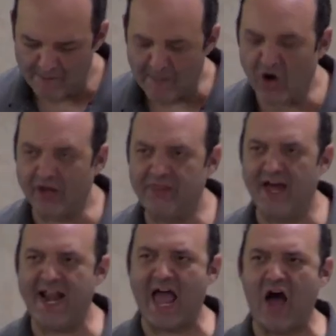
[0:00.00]
Mark
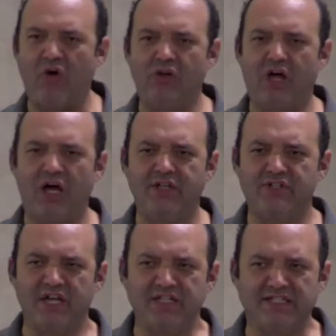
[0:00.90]
then
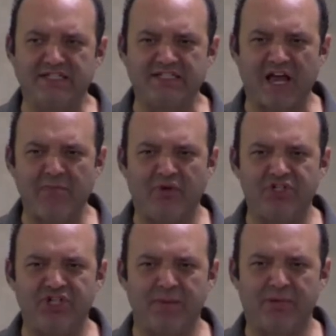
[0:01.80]
outlines
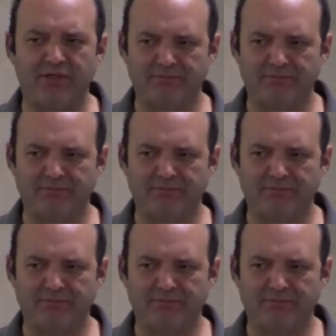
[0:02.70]
discipleship.